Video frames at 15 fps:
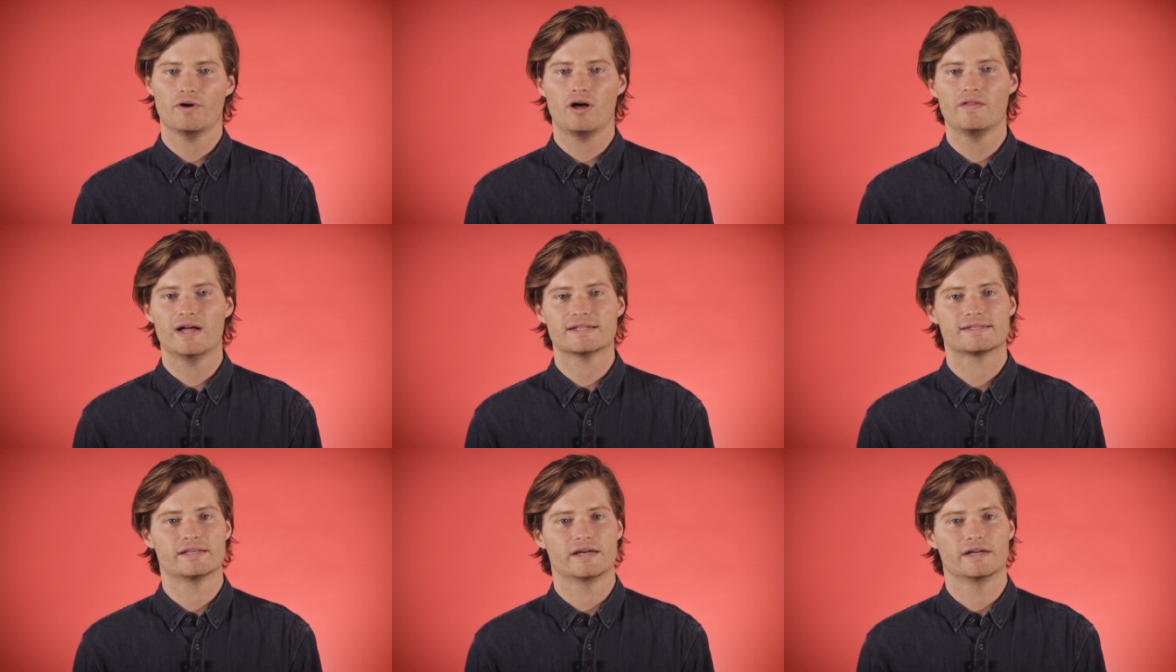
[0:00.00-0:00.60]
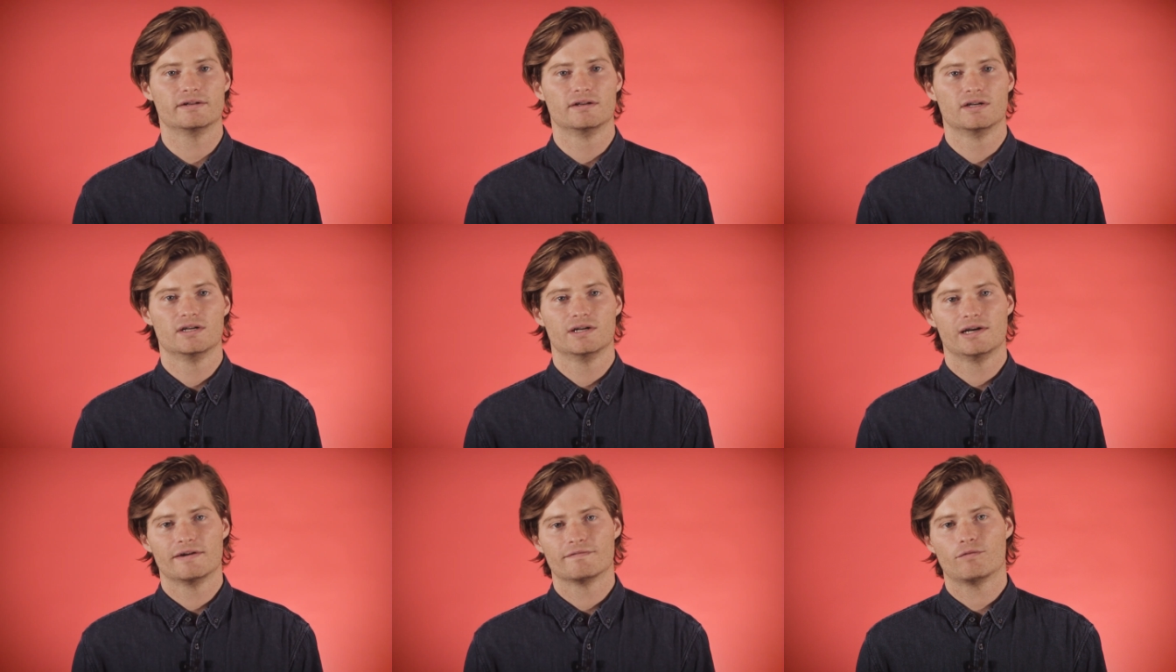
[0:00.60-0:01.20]
all that said,
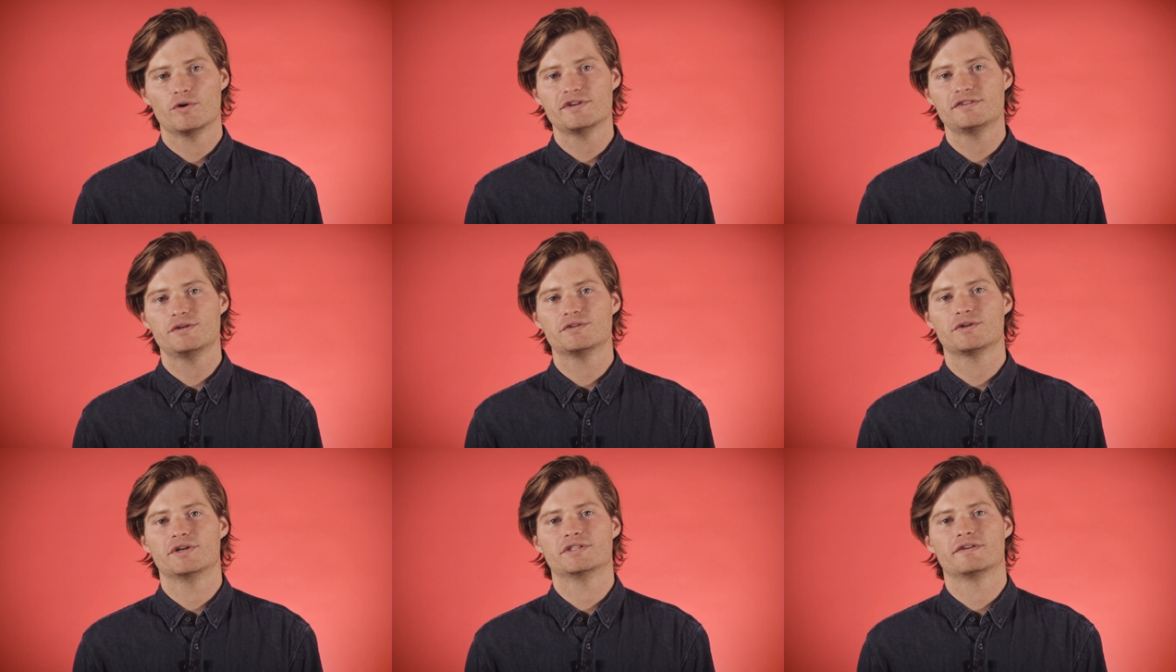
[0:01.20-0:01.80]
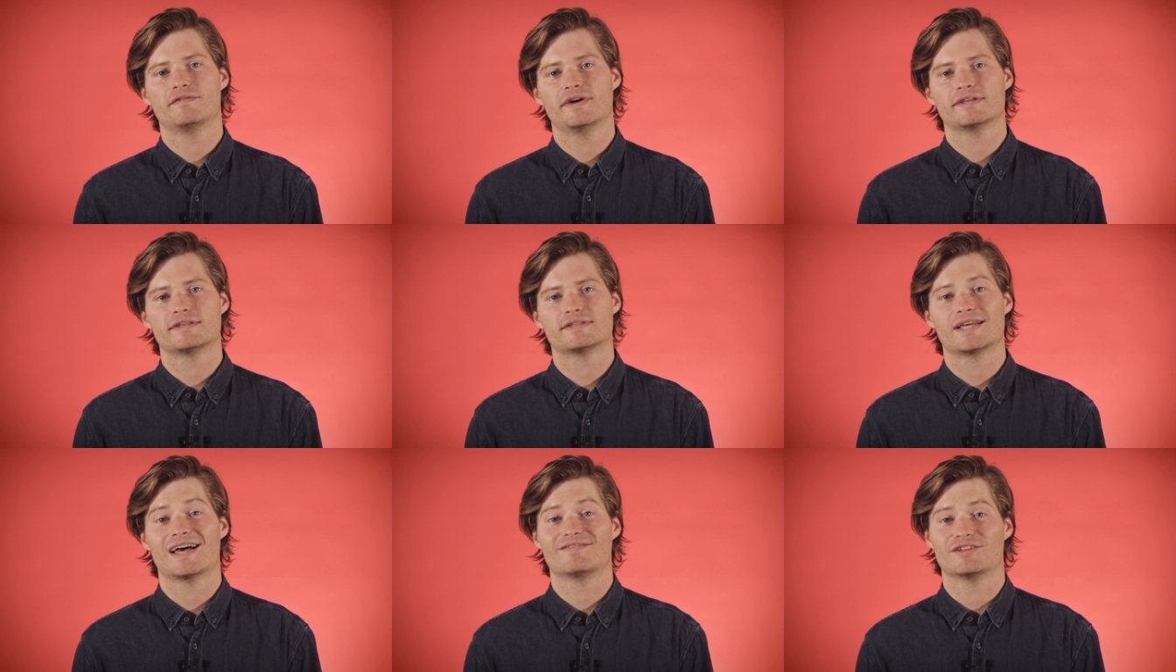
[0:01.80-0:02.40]
voice user
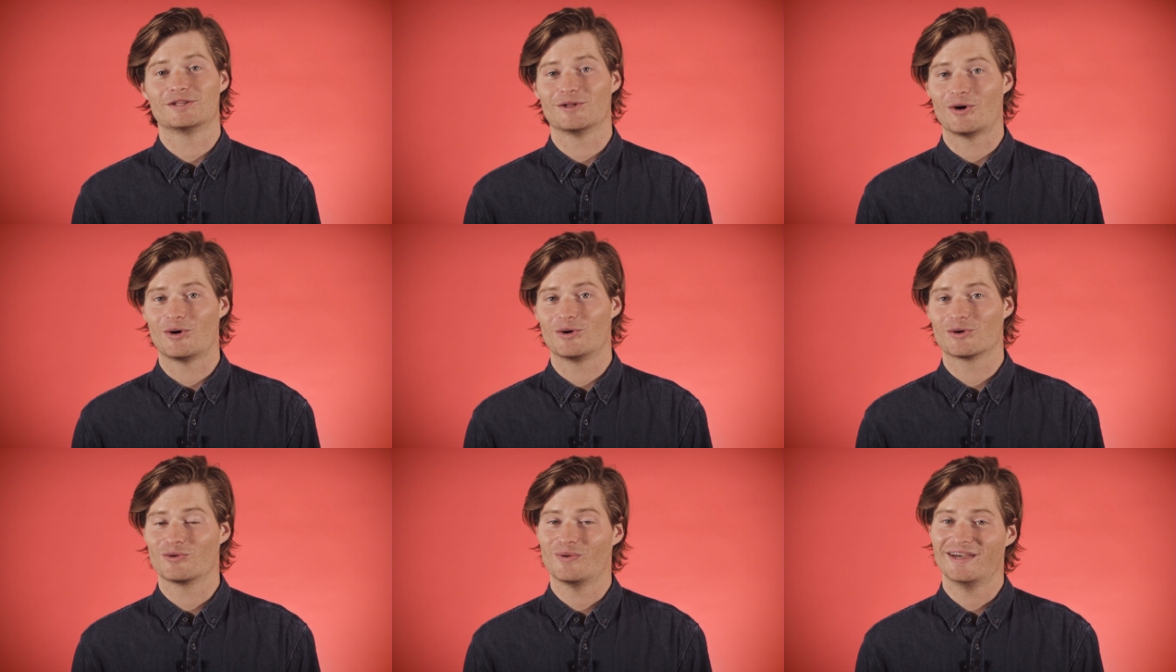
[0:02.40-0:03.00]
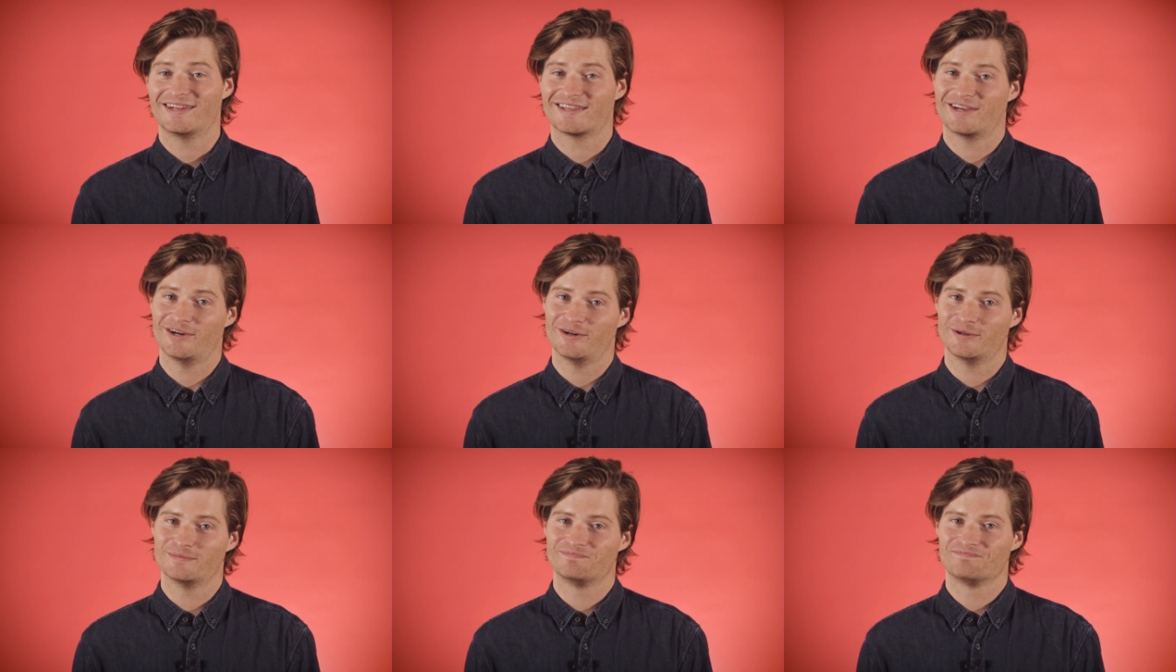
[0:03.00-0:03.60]
interfaces have a long way to
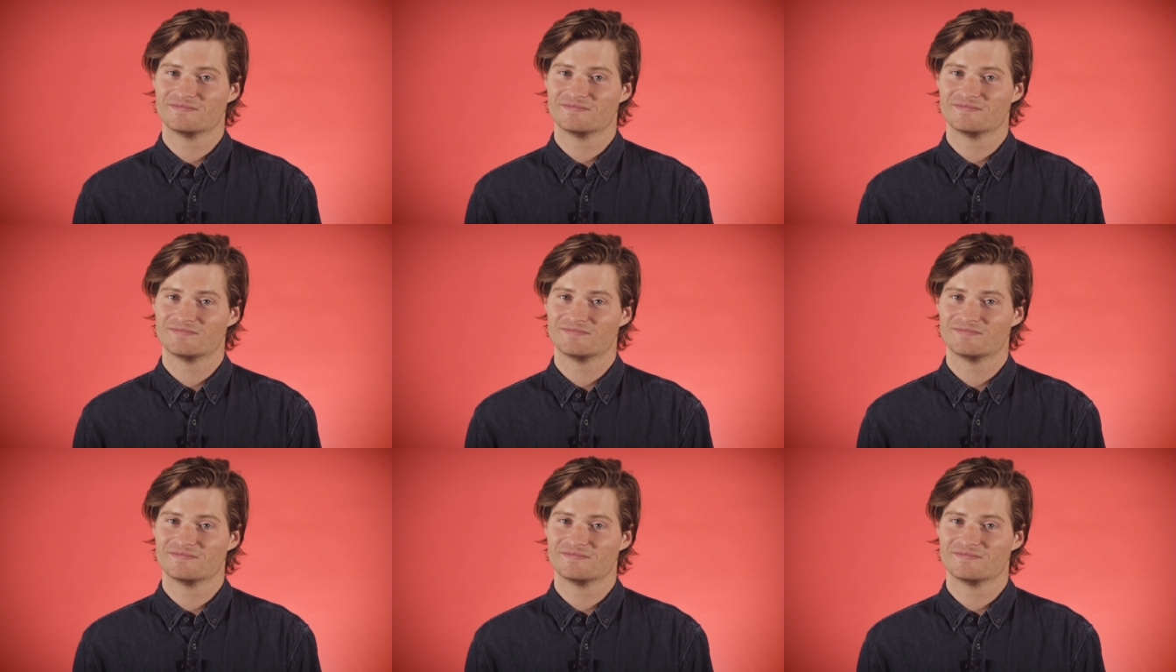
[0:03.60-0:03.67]
go.